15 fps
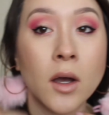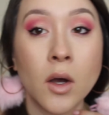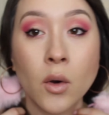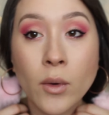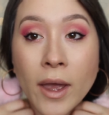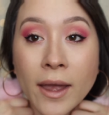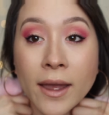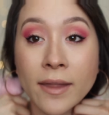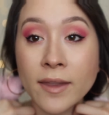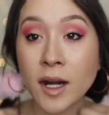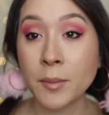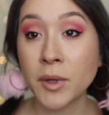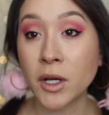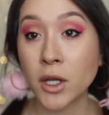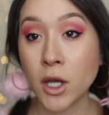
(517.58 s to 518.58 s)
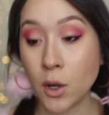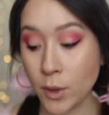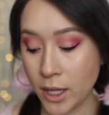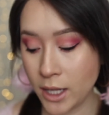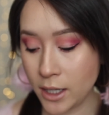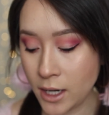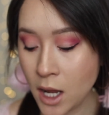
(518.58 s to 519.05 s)
Okay, and then I'm gonna go
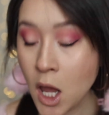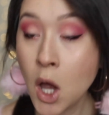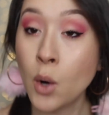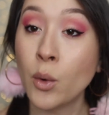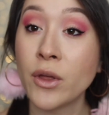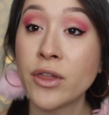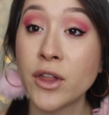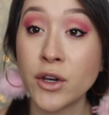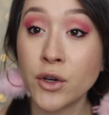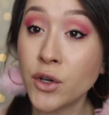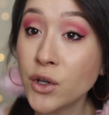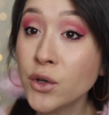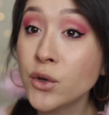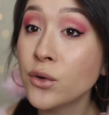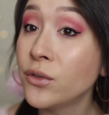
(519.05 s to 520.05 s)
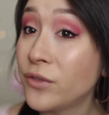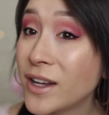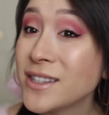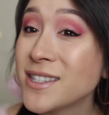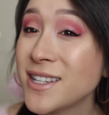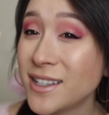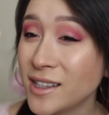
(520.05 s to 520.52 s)
in with the new
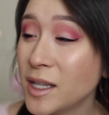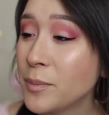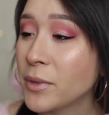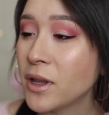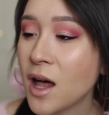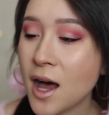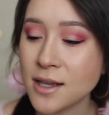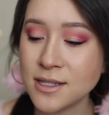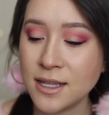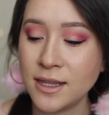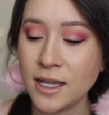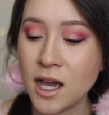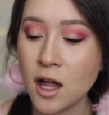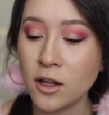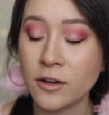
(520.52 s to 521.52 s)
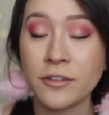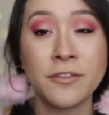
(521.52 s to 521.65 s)
Fenty lip gloss in the color